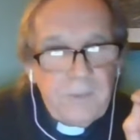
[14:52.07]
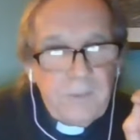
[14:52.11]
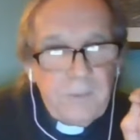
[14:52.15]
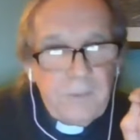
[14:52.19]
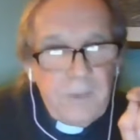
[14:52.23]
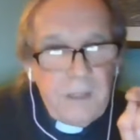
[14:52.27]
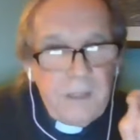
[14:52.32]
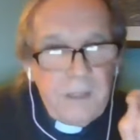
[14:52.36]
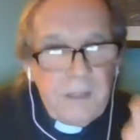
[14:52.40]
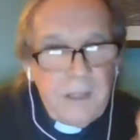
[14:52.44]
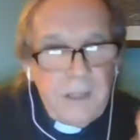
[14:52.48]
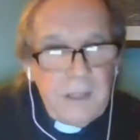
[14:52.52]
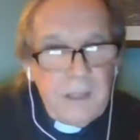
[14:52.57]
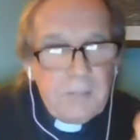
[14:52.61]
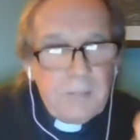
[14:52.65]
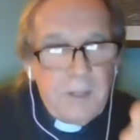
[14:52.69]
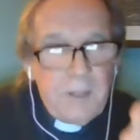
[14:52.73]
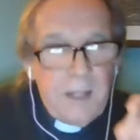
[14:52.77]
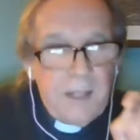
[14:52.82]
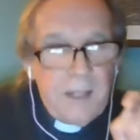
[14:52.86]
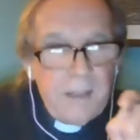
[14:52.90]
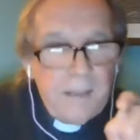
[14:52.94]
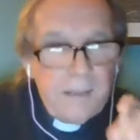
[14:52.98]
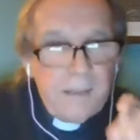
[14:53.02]
we keep
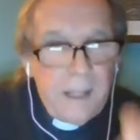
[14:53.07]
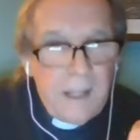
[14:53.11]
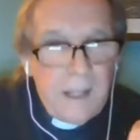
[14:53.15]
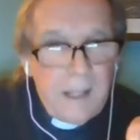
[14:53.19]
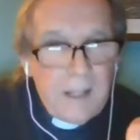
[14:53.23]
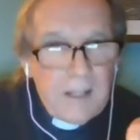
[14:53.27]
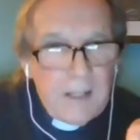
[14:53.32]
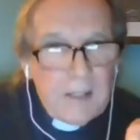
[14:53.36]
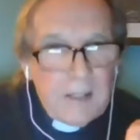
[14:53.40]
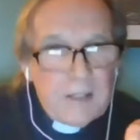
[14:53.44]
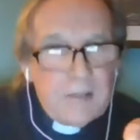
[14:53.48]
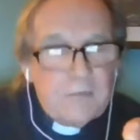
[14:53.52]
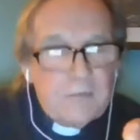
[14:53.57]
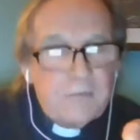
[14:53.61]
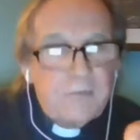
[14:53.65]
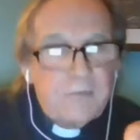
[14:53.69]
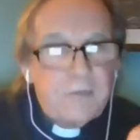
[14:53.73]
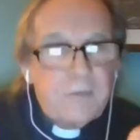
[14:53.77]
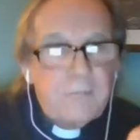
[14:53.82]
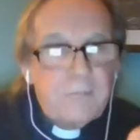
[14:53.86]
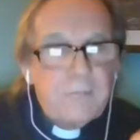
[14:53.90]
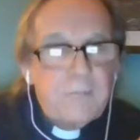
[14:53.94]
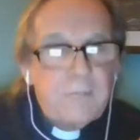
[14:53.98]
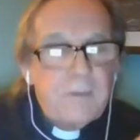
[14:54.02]

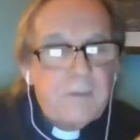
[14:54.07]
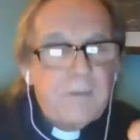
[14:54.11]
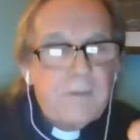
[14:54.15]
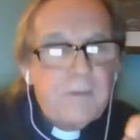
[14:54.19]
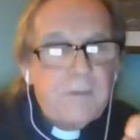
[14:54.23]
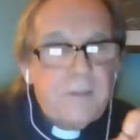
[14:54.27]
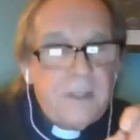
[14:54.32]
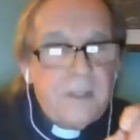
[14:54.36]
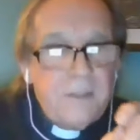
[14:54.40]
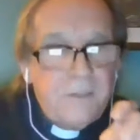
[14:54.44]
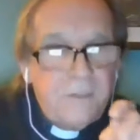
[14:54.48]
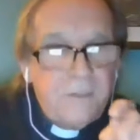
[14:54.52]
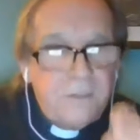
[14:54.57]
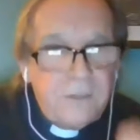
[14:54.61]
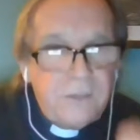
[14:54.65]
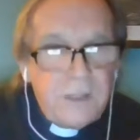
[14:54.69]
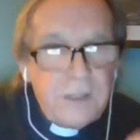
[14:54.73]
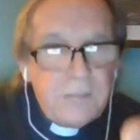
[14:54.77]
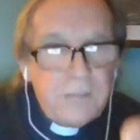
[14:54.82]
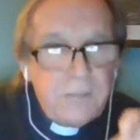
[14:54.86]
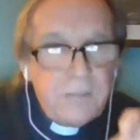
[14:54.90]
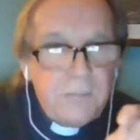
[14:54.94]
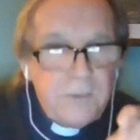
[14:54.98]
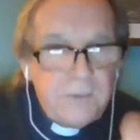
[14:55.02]
alive these
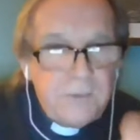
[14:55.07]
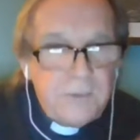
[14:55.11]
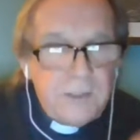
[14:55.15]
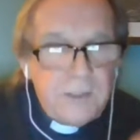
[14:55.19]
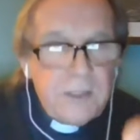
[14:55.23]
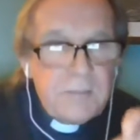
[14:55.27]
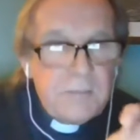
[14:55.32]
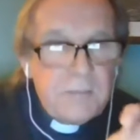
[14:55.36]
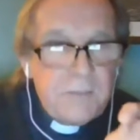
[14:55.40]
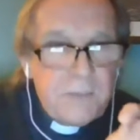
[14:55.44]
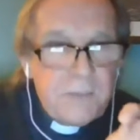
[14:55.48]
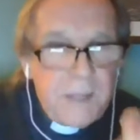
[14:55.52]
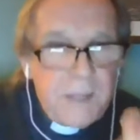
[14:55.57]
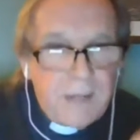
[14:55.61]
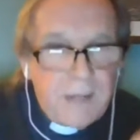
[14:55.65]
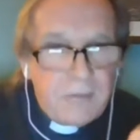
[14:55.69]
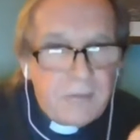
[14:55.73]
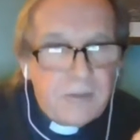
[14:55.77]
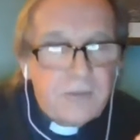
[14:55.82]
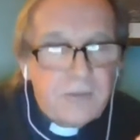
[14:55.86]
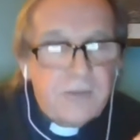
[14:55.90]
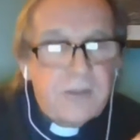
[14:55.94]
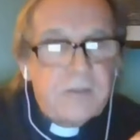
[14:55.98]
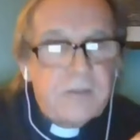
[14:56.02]
deep
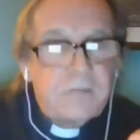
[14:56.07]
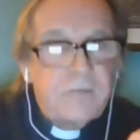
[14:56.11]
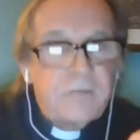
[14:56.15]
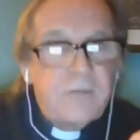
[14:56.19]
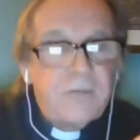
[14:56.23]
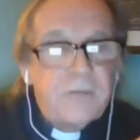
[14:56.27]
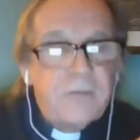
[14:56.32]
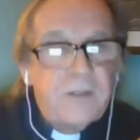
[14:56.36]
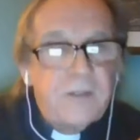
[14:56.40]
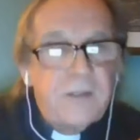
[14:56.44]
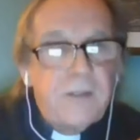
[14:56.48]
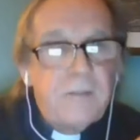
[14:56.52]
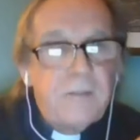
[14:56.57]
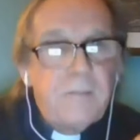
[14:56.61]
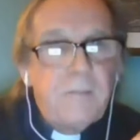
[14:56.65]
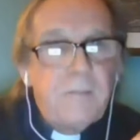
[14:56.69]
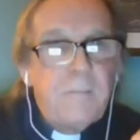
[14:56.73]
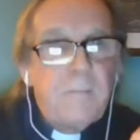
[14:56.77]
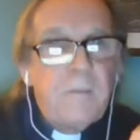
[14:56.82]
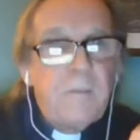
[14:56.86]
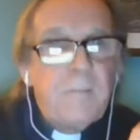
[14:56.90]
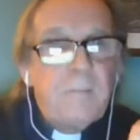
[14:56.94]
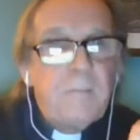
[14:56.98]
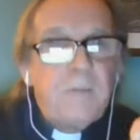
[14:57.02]
narratives
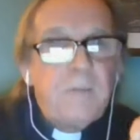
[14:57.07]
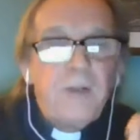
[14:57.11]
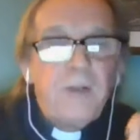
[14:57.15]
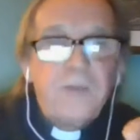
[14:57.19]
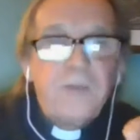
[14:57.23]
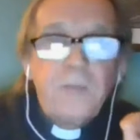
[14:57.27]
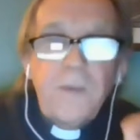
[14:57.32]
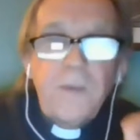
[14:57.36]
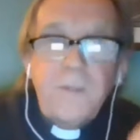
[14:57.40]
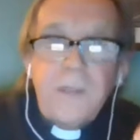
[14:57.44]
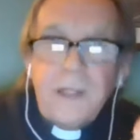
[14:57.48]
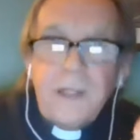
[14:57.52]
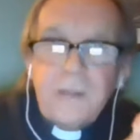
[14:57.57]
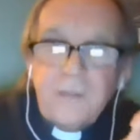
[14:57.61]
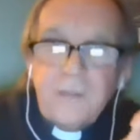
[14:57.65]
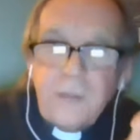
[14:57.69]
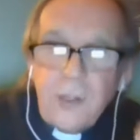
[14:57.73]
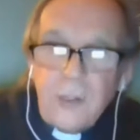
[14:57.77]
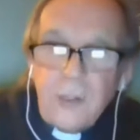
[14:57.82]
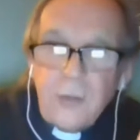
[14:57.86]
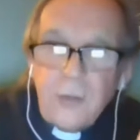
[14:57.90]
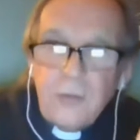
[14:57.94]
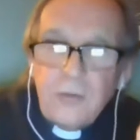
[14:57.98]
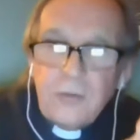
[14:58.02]
Because when they're
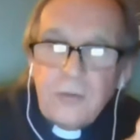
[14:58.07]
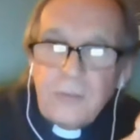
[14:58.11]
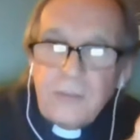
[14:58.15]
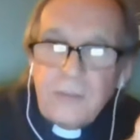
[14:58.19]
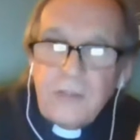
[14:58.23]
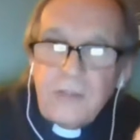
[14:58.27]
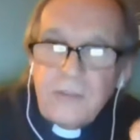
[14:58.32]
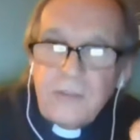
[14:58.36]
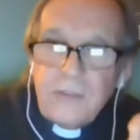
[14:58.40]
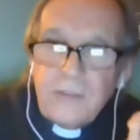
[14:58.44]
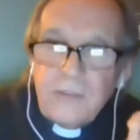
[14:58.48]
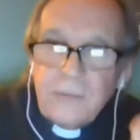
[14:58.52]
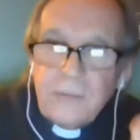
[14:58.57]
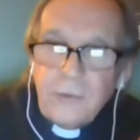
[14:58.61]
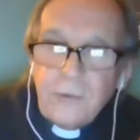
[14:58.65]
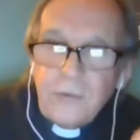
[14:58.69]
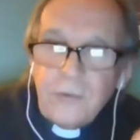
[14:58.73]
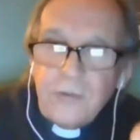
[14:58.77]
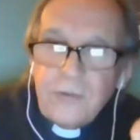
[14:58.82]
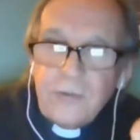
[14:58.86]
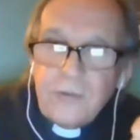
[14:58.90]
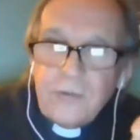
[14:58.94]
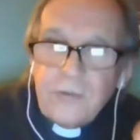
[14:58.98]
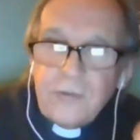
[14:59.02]
told, when these
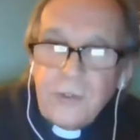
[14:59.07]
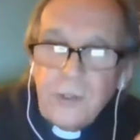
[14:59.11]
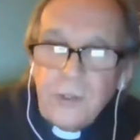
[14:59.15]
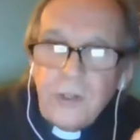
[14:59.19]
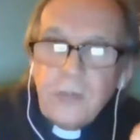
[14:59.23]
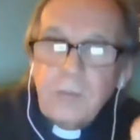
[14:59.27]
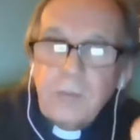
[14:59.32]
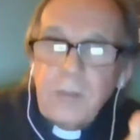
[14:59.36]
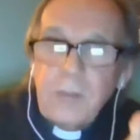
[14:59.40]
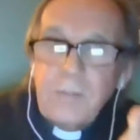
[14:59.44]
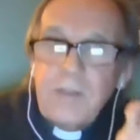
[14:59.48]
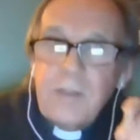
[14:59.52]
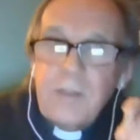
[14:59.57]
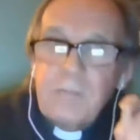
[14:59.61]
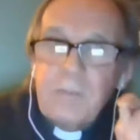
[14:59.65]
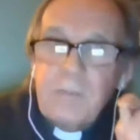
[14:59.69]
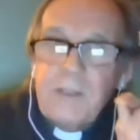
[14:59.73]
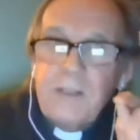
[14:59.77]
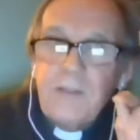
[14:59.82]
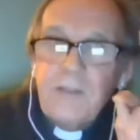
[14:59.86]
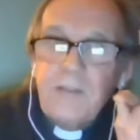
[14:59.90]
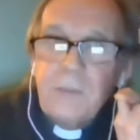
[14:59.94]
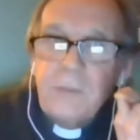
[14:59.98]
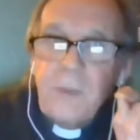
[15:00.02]
stories are told, when we
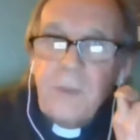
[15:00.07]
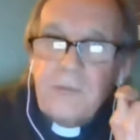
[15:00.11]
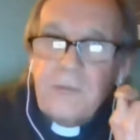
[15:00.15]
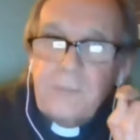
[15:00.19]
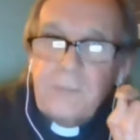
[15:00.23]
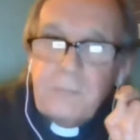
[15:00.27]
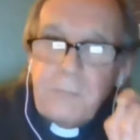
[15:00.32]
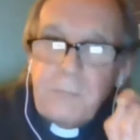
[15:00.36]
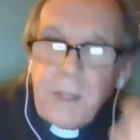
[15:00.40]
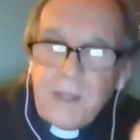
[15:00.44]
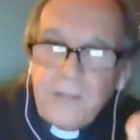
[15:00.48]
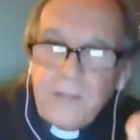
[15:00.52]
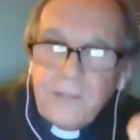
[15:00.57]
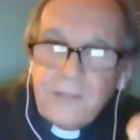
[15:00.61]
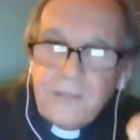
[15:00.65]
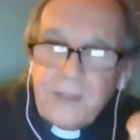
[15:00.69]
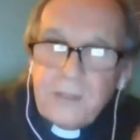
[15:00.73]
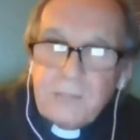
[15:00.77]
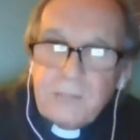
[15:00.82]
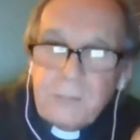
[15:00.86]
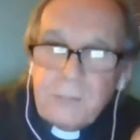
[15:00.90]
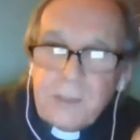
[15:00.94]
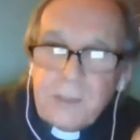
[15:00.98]
appeal to what's best in